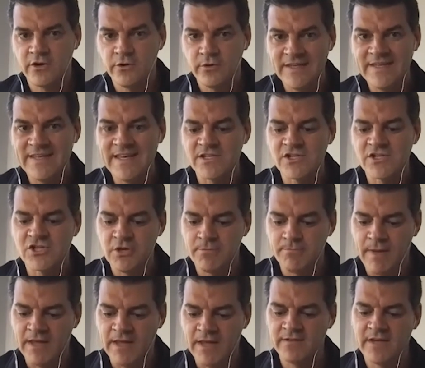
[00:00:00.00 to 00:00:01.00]
ESG
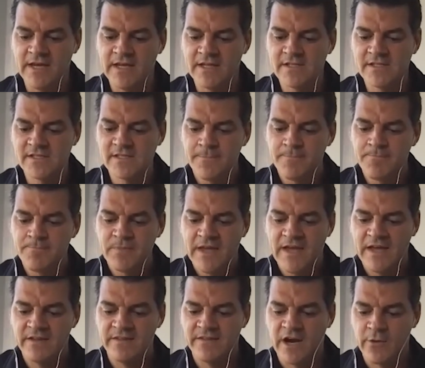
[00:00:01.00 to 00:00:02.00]
mandates
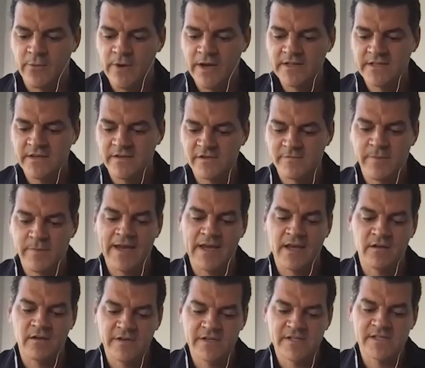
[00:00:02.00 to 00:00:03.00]
and directives by
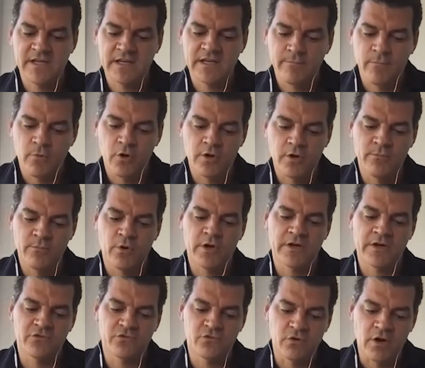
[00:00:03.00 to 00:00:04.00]
investing more and more
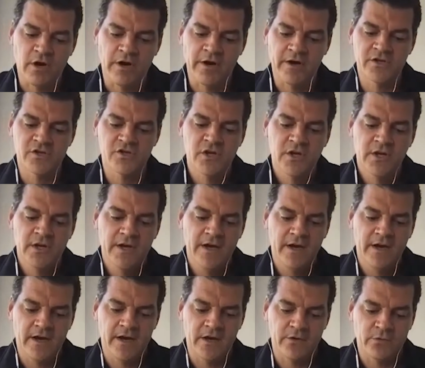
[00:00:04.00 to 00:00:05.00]
into large
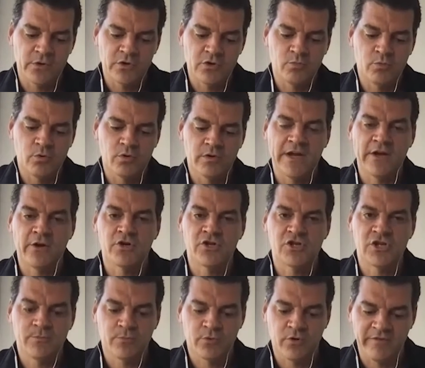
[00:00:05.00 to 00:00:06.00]
renewable
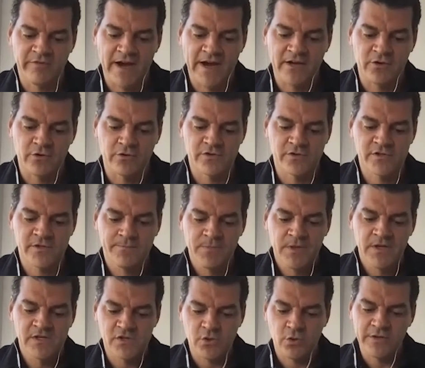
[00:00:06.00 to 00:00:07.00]
energy providers.
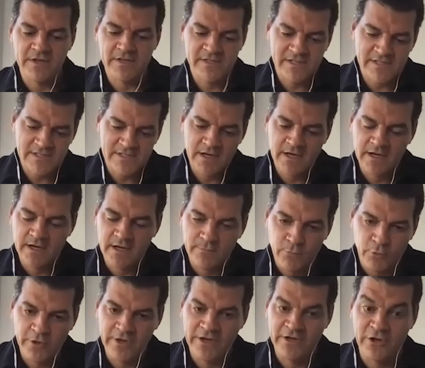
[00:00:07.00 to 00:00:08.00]
So this is
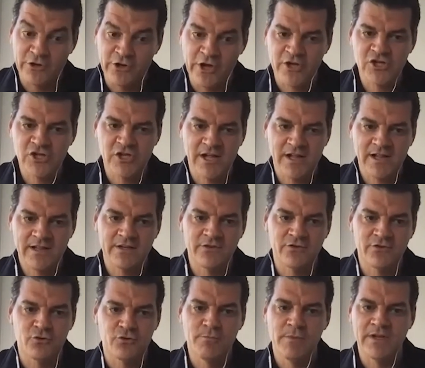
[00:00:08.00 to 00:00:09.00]
more in a nutshell, in
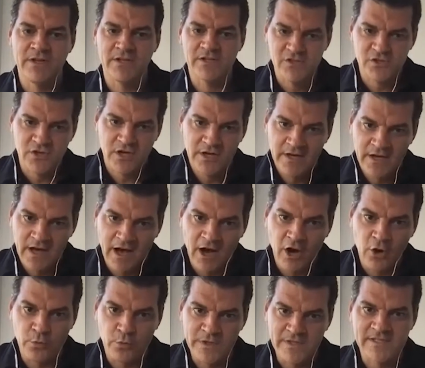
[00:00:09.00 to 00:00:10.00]
2 minutes, how
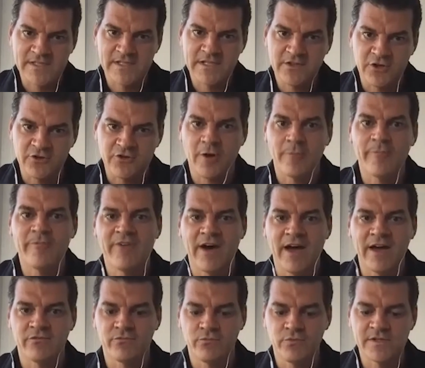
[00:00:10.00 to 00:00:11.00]
we see the top
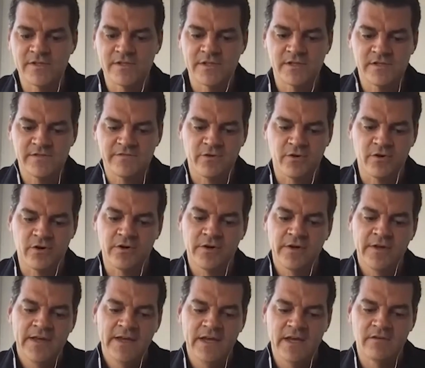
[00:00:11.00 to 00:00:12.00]
5 reasons for
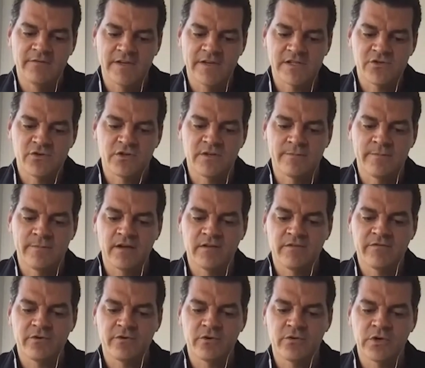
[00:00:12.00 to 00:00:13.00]
investor demand
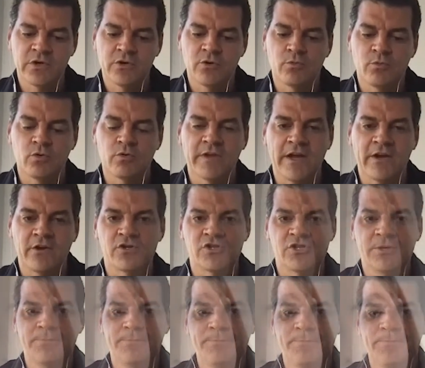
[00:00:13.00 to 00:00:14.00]
for renewable energy.